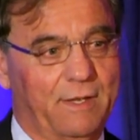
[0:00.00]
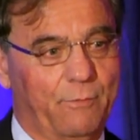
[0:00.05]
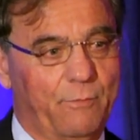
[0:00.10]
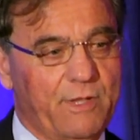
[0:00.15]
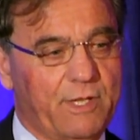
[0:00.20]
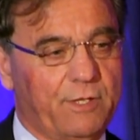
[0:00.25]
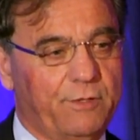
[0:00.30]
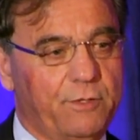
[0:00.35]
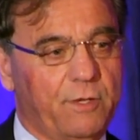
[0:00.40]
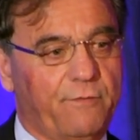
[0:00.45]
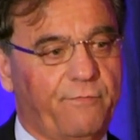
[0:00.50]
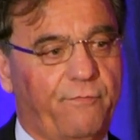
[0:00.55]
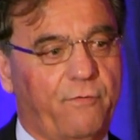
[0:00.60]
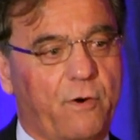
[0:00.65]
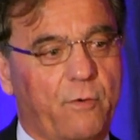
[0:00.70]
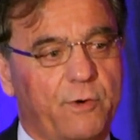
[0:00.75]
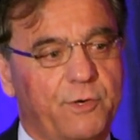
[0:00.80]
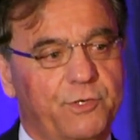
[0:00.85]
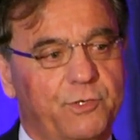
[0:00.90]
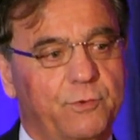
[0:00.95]
we can look
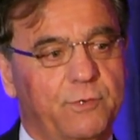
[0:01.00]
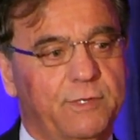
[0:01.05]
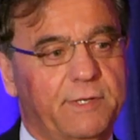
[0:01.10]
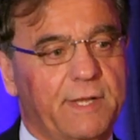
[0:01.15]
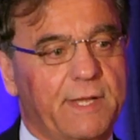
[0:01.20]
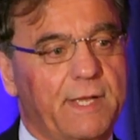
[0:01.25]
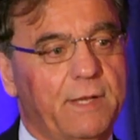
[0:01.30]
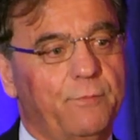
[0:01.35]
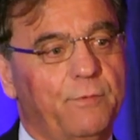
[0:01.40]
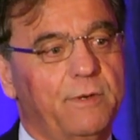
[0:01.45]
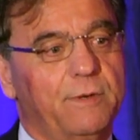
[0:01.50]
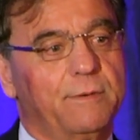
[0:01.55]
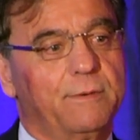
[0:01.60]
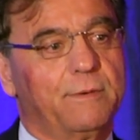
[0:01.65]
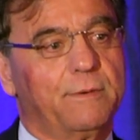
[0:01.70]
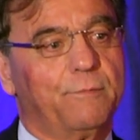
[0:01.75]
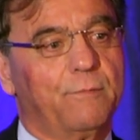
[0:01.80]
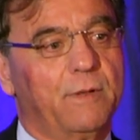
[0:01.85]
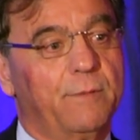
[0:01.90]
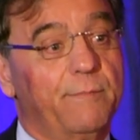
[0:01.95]
forward to a day when
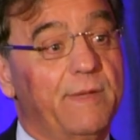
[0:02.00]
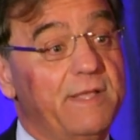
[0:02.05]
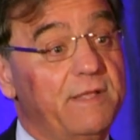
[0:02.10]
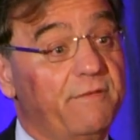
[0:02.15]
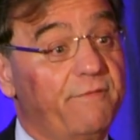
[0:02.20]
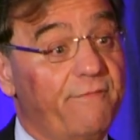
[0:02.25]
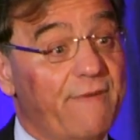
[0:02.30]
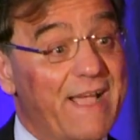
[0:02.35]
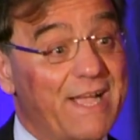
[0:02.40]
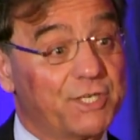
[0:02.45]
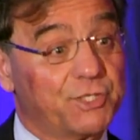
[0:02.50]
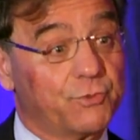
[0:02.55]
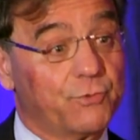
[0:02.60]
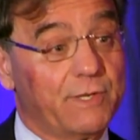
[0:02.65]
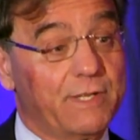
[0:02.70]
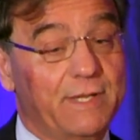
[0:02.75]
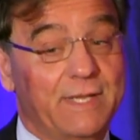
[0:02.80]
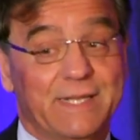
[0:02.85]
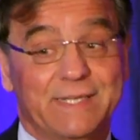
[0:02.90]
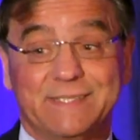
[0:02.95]

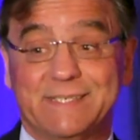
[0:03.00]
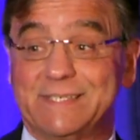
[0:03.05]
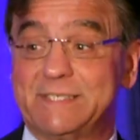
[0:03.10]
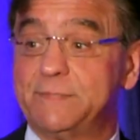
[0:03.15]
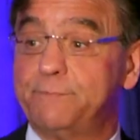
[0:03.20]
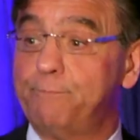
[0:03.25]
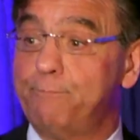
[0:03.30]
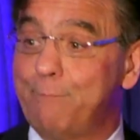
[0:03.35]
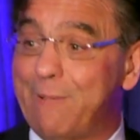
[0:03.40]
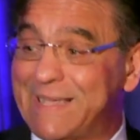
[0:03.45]
manufacturing has its